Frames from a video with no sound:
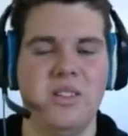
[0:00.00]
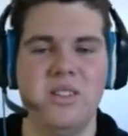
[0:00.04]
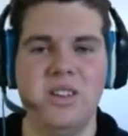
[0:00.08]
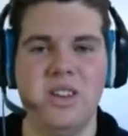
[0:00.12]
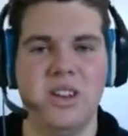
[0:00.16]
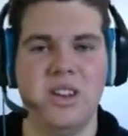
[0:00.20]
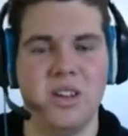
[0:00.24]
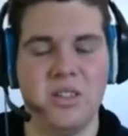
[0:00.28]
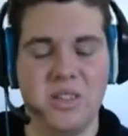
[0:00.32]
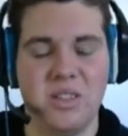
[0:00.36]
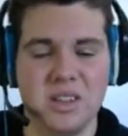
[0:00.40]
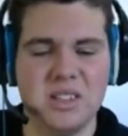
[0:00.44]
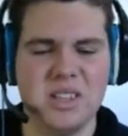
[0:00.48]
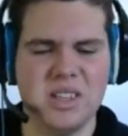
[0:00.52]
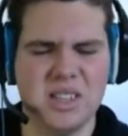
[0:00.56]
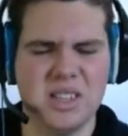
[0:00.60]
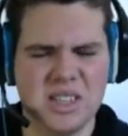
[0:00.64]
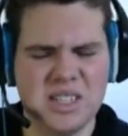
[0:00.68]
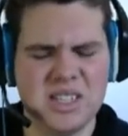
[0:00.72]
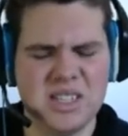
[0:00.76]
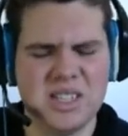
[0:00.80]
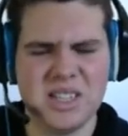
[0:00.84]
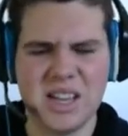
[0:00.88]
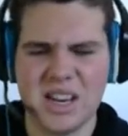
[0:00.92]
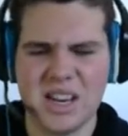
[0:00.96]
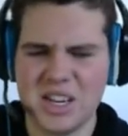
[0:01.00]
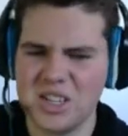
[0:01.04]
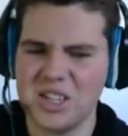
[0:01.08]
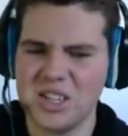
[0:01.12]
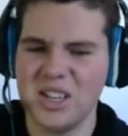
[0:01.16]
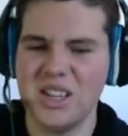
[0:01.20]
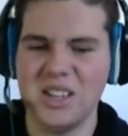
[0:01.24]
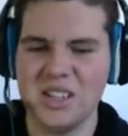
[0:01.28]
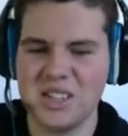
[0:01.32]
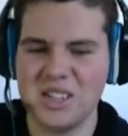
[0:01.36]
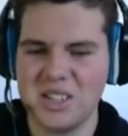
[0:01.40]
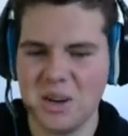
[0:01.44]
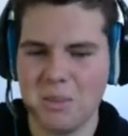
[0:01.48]
you know, this is actually,
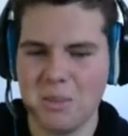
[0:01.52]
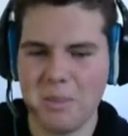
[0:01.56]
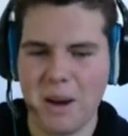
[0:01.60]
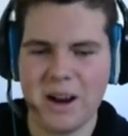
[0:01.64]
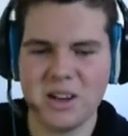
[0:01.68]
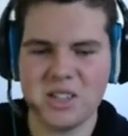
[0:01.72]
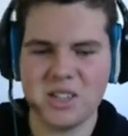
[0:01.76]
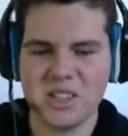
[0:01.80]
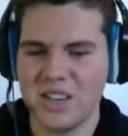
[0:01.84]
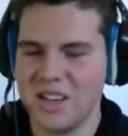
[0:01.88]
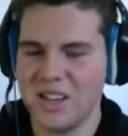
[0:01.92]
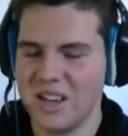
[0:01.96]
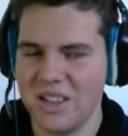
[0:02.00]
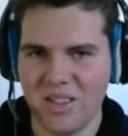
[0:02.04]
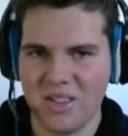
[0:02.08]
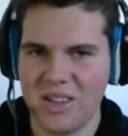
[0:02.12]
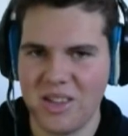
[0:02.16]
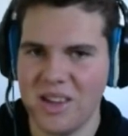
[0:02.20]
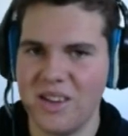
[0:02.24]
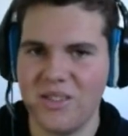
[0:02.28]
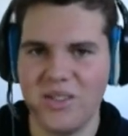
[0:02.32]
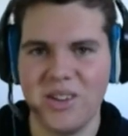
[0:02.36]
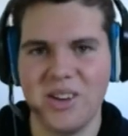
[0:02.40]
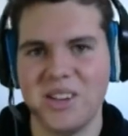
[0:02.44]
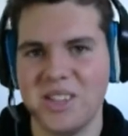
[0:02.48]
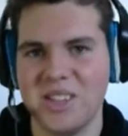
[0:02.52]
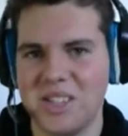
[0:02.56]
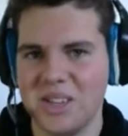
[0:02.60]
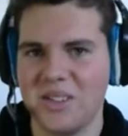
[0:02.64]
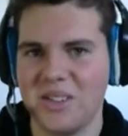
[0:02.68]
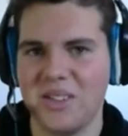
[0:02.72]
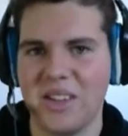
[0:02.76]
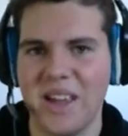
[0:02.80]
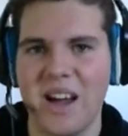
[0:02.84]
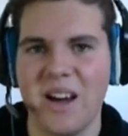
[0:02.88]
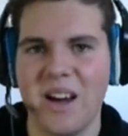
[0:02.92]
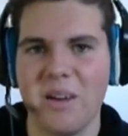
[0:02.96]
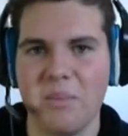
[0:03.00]
this comparison, I didn't think of it until
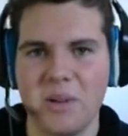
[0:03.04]
now,